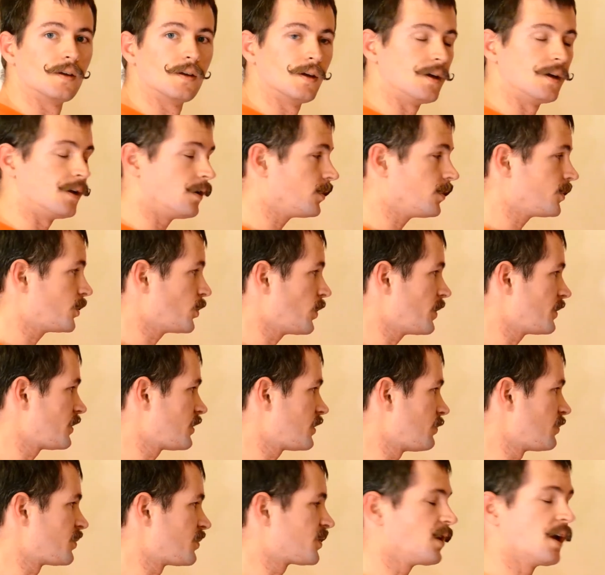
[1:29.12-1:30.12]
It also has
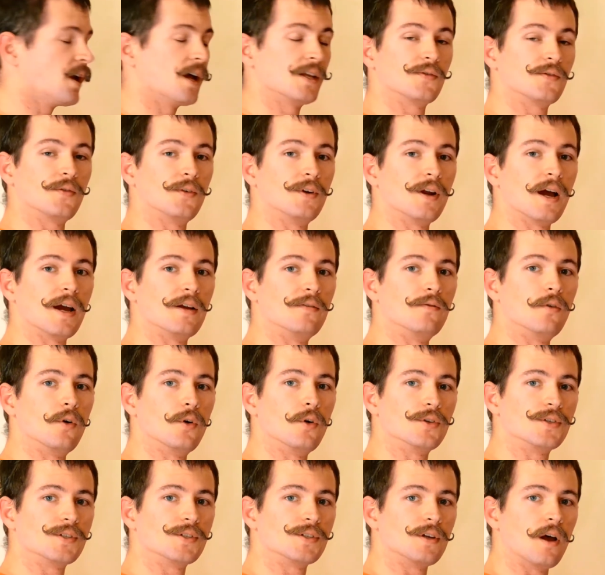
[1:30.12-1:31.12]
some slots for 9
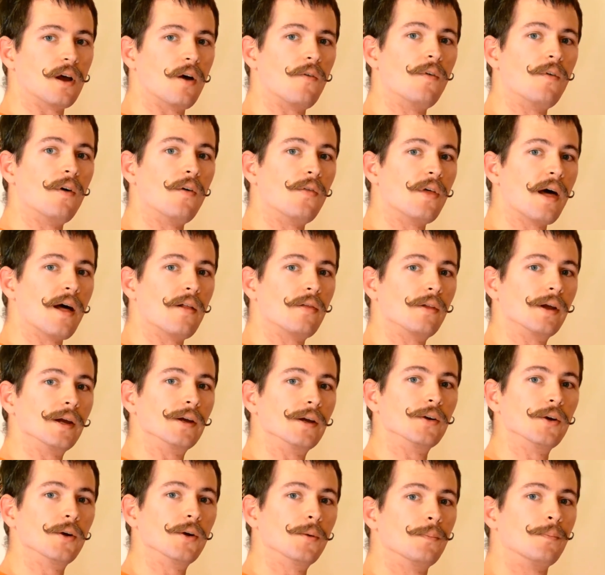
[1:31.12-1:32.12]
volts. I'll fill that
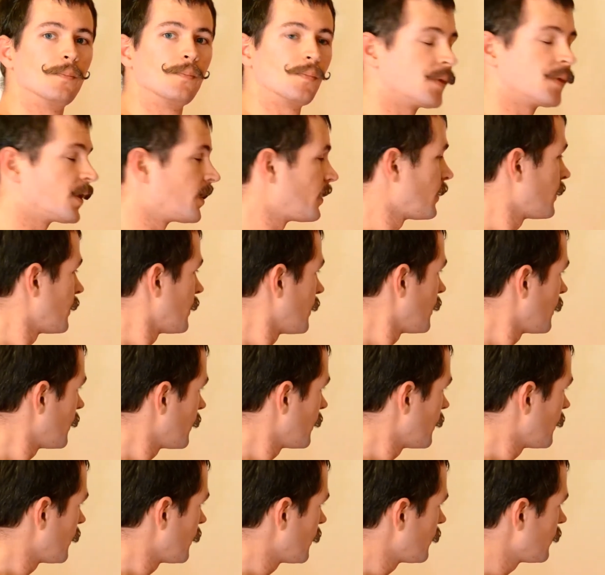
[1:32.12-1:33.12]
later.
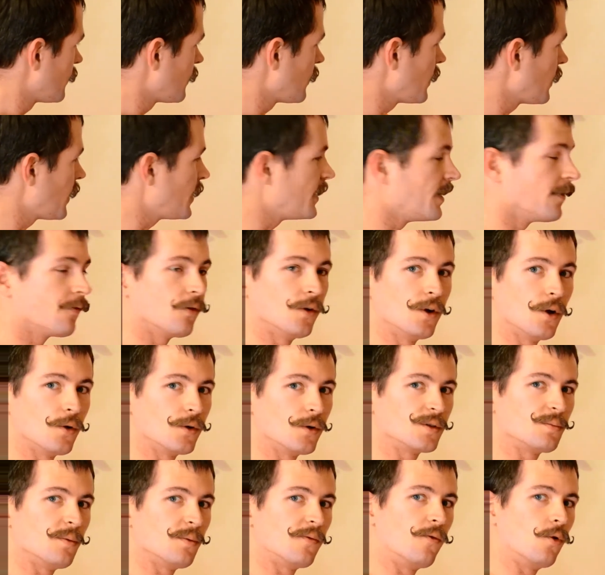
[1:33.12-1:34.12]
I never
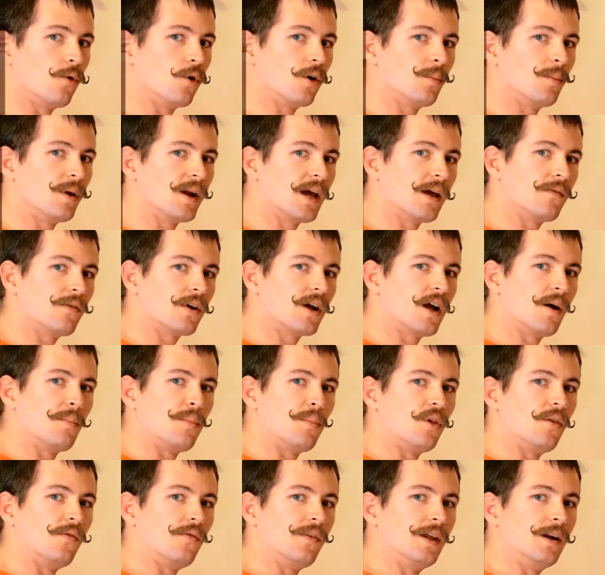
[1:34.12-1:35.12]
noticed before, but I have a
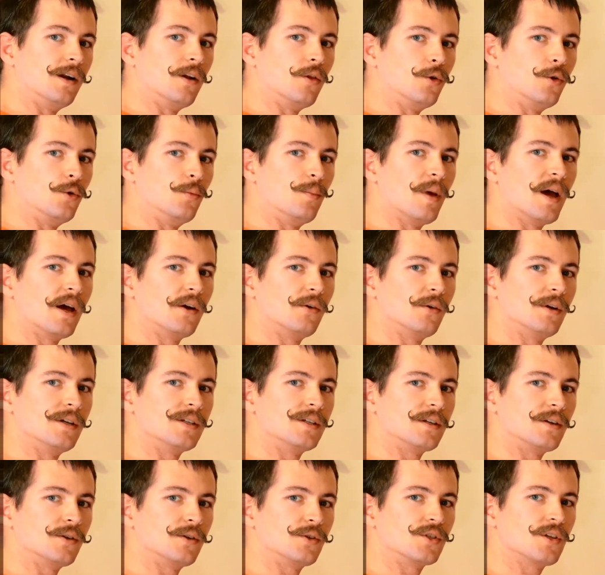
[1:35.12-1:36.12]
couple of eneloops batteries
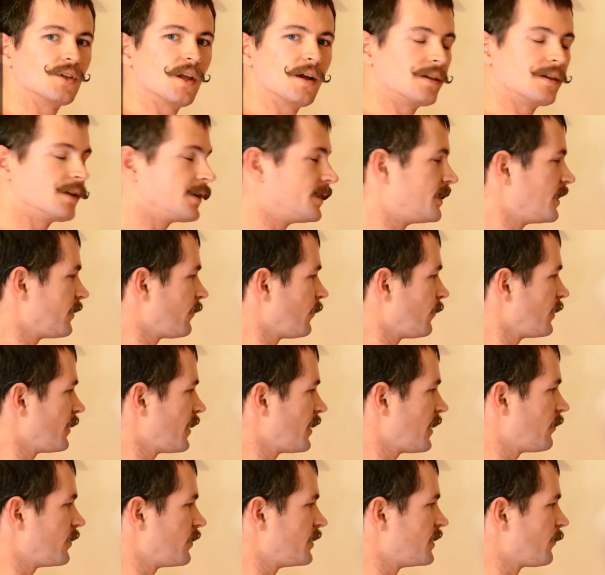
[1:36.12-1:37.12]
that are slightly different. They
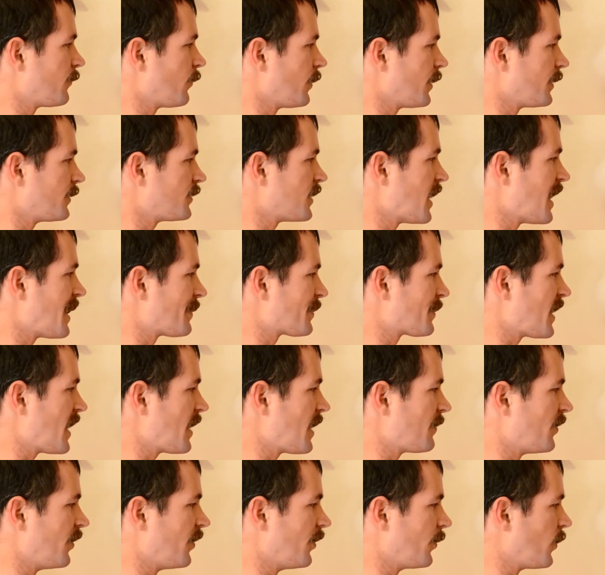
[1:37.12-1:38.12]
have a different top
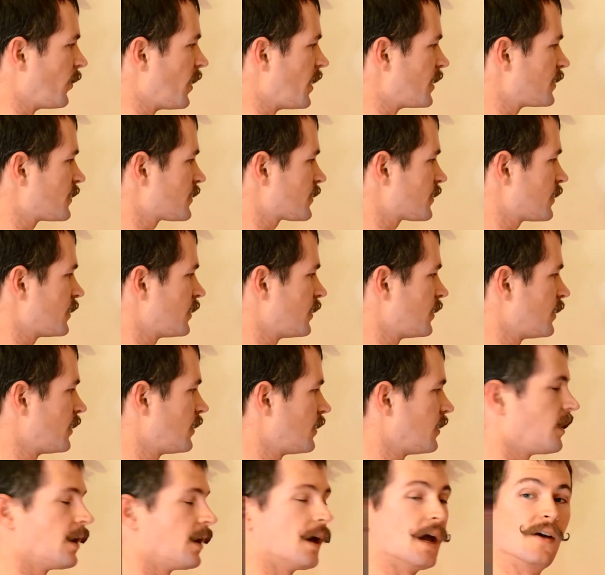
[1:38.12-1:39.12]
cap than the rest.
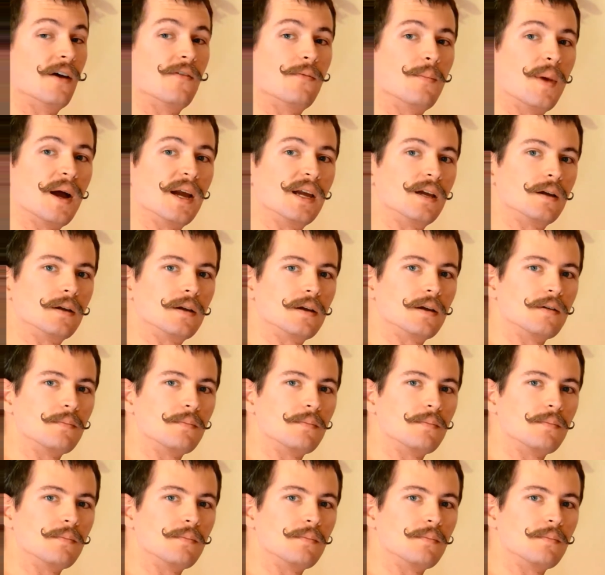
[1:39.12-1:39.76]
I have my